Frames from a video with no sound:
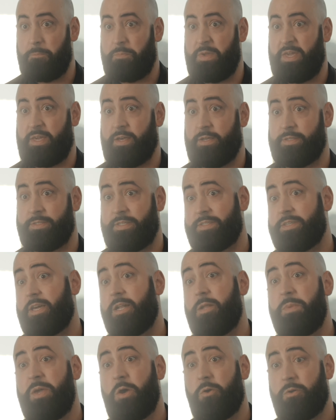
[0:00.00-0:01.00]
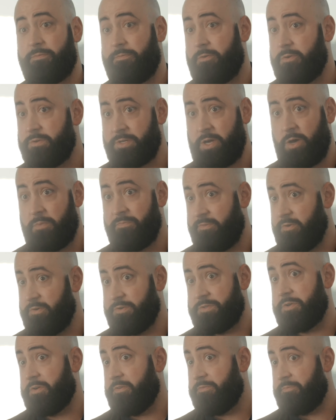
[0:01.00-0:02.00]
because it's going to be on a first come,
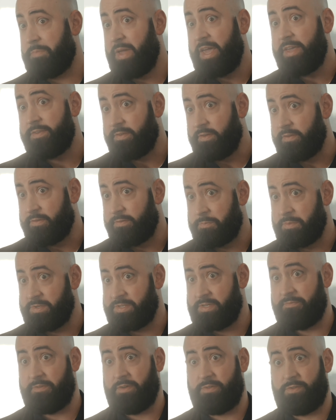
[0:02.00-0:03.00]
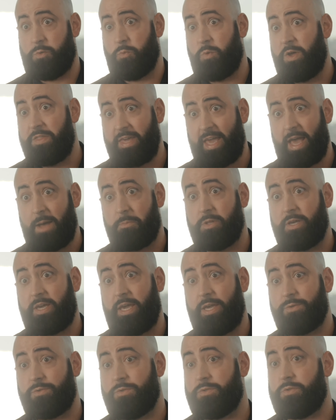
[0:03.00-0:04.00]
first served basis specific to when the
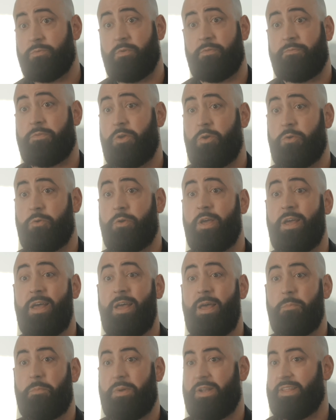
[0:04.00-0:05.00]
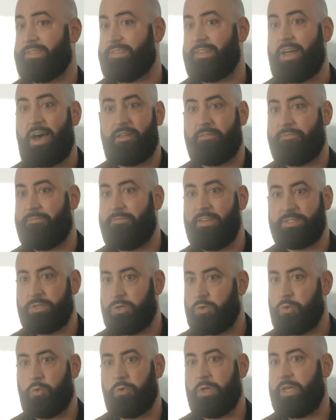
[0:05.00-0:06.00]
applications are reviewed, but it's not a
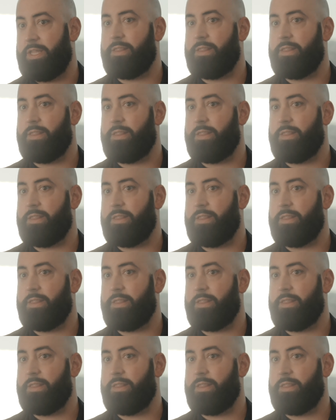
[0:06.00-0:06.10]
physical